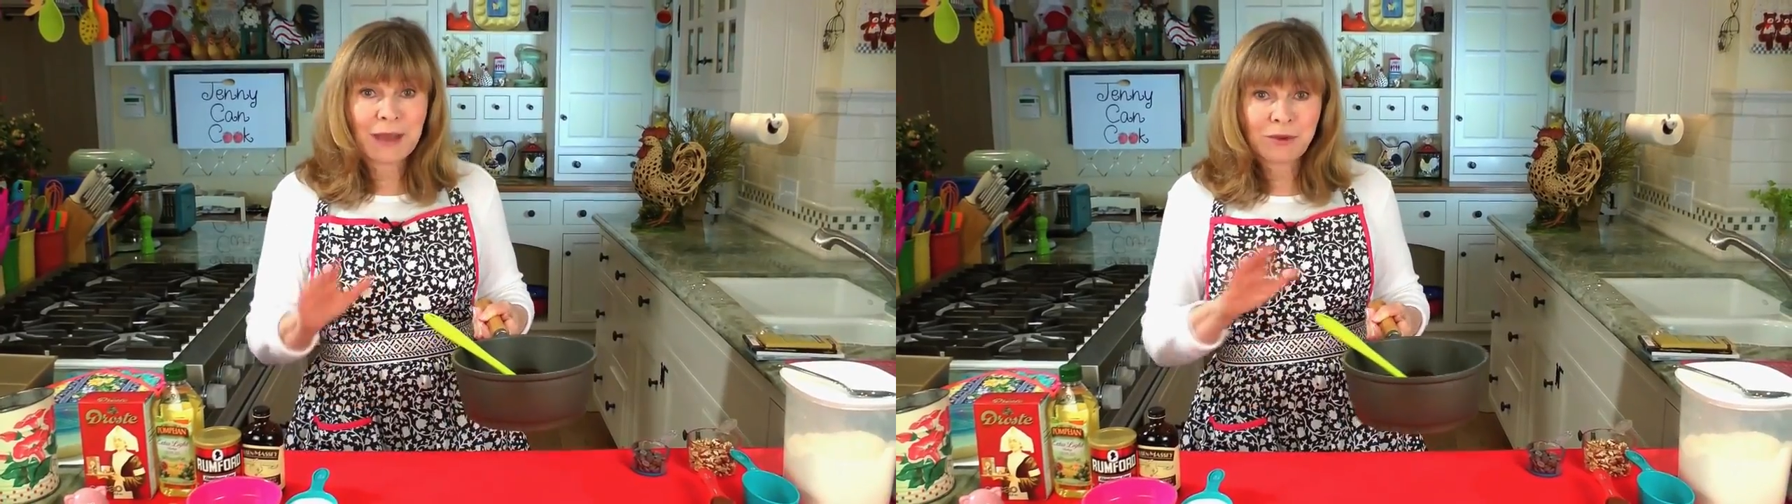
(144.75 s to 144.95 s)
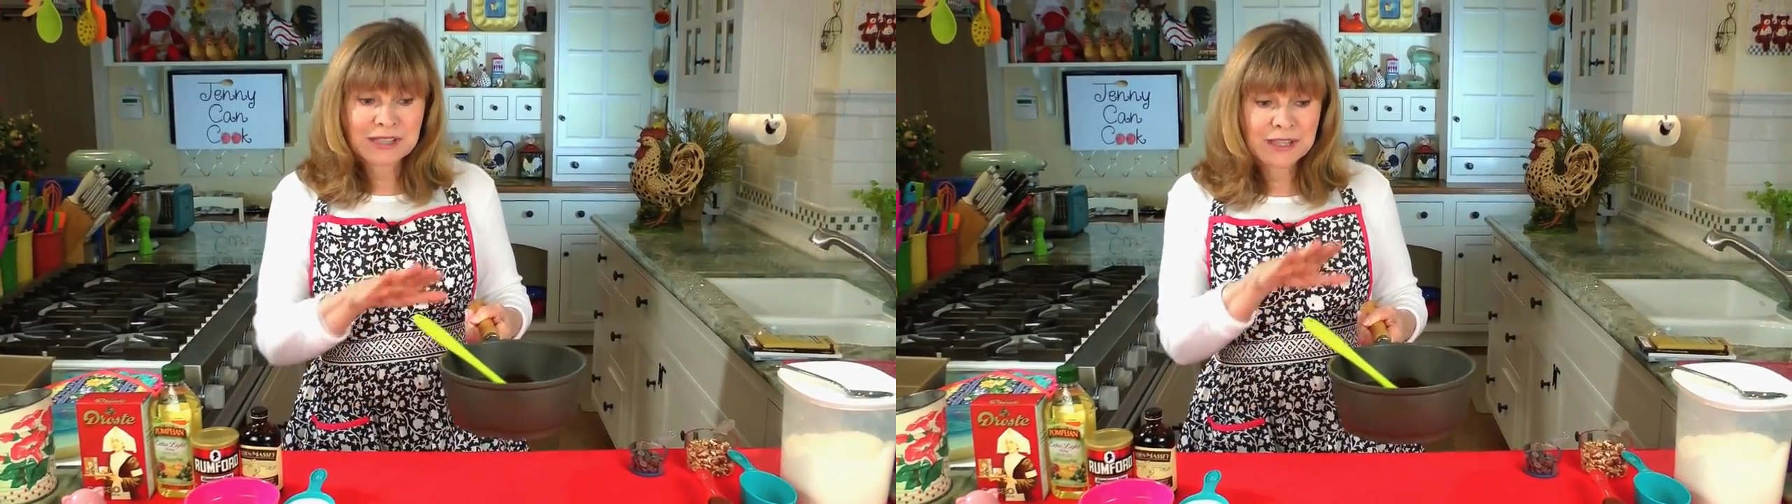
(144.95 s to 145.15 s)

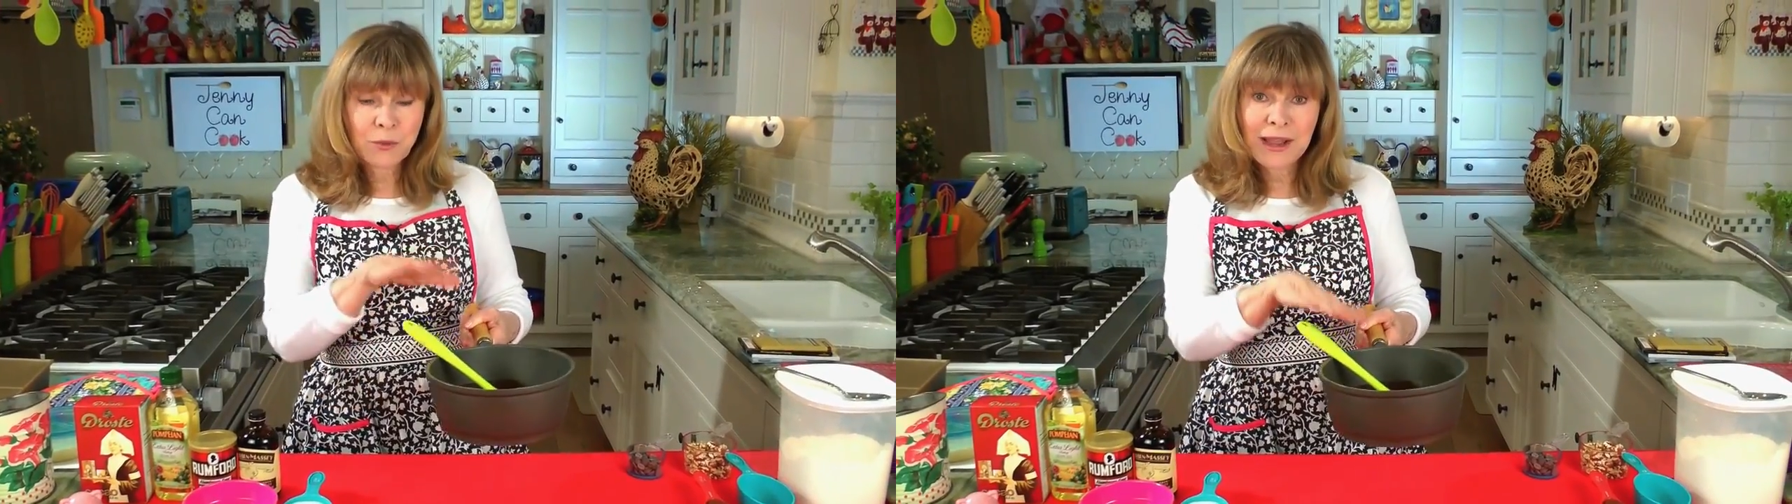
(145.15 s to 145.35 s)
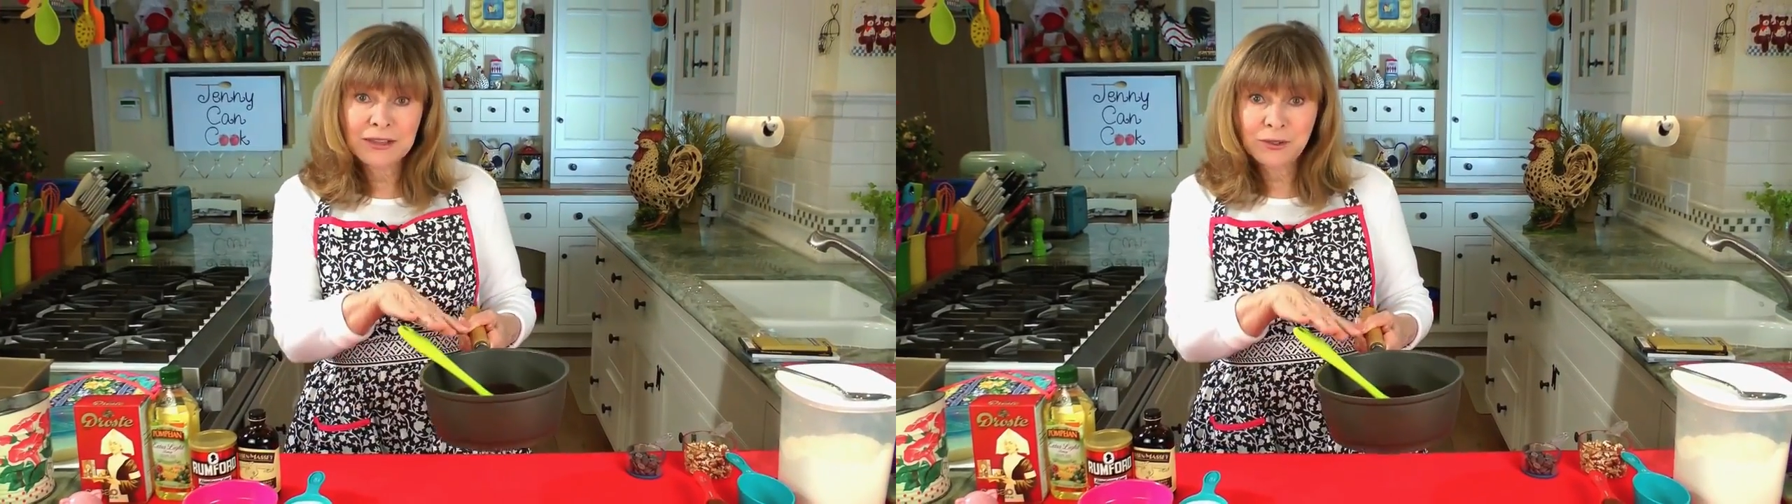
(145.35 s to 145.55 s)

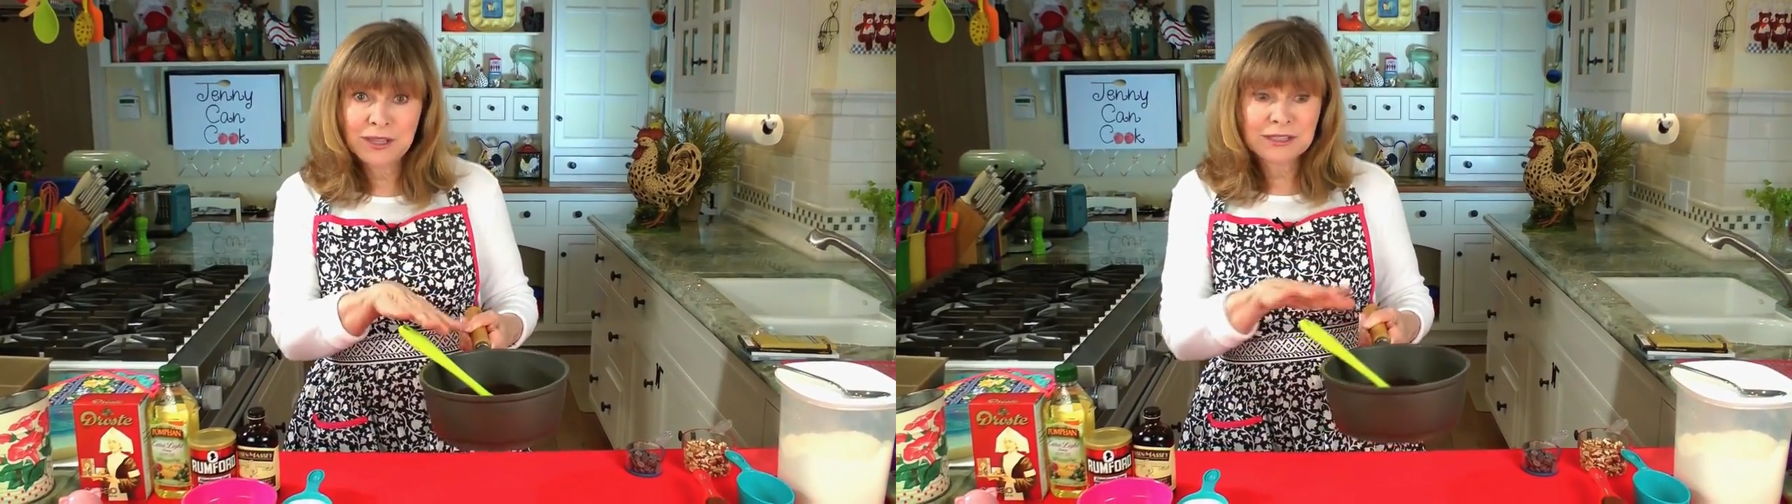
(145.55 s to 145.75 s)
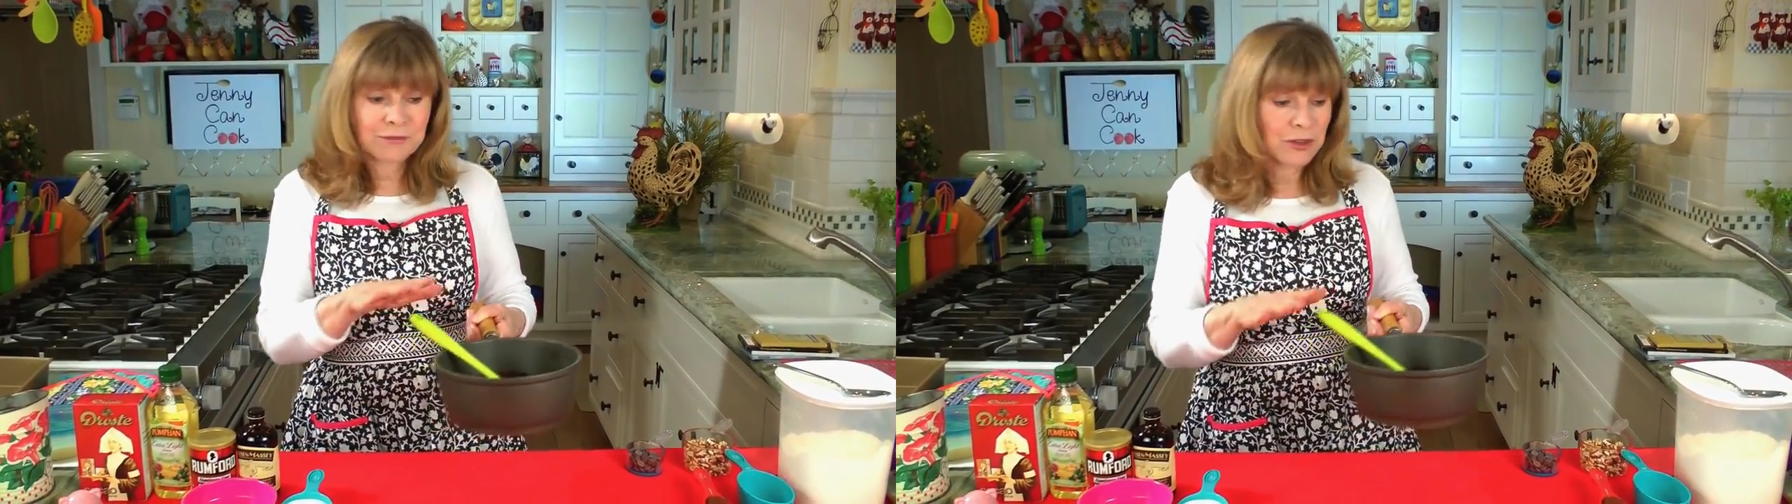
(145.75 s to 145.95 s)
That's why I do
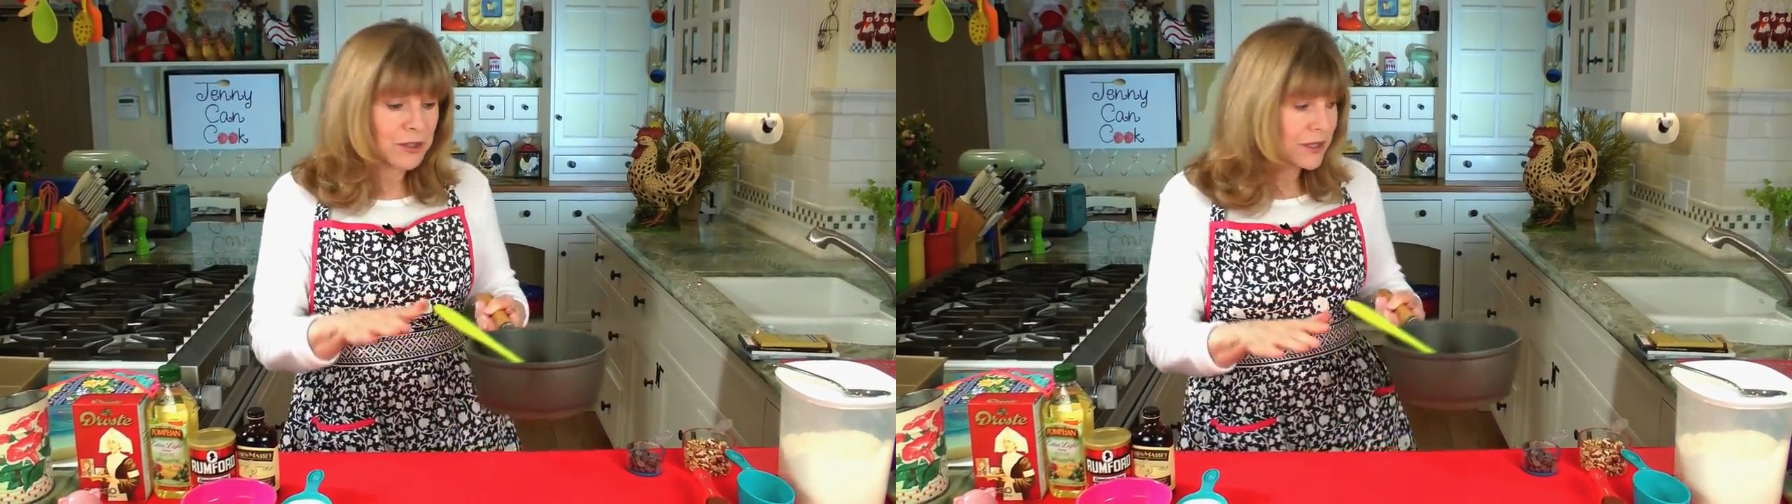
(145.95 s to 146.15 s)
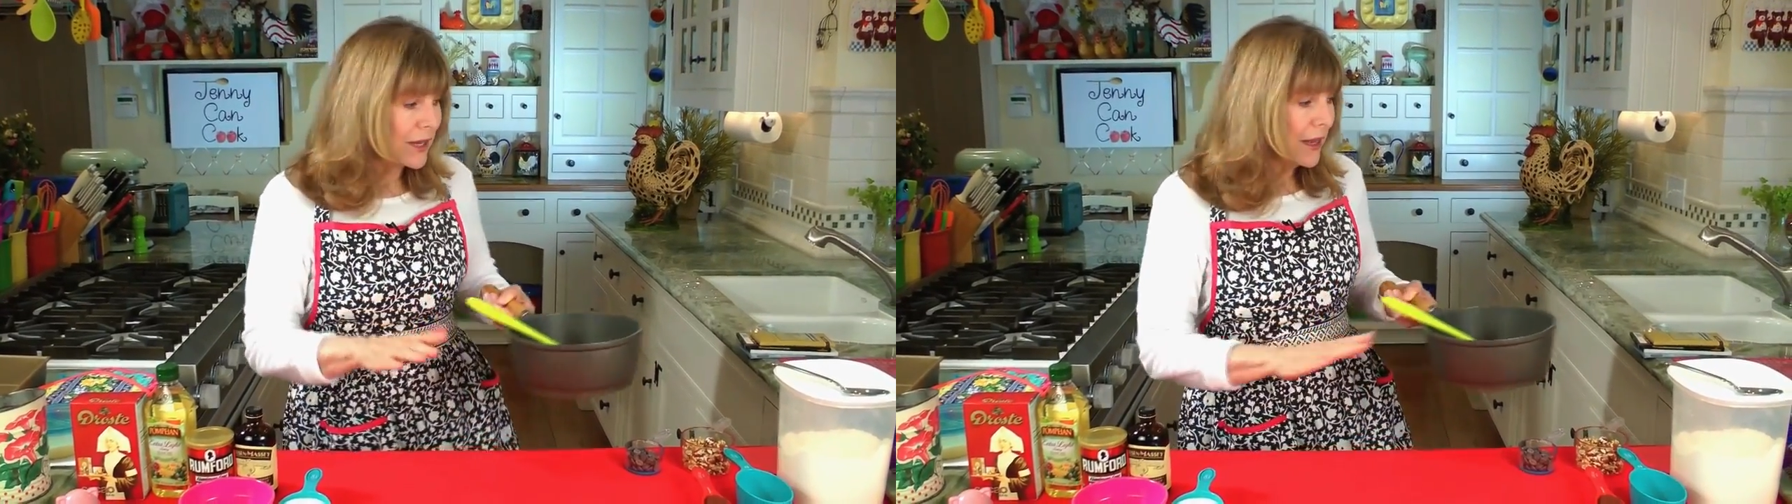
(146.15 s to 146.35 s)
this
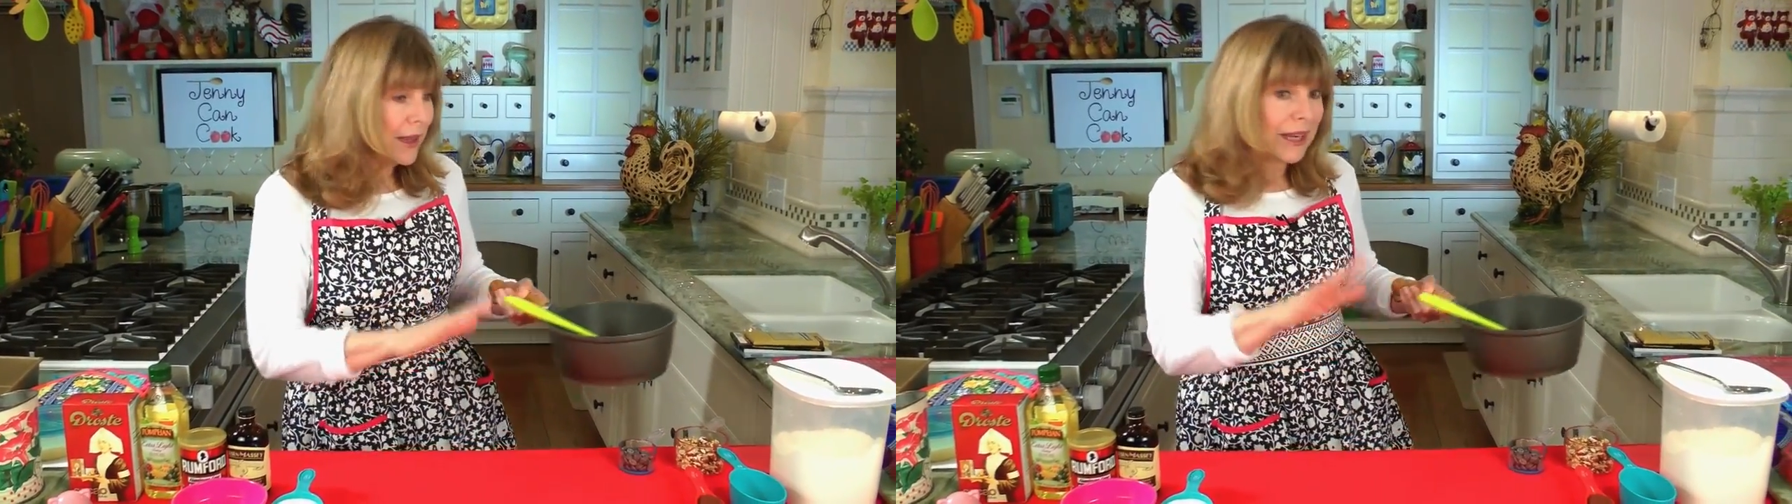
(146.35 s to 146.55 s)
first,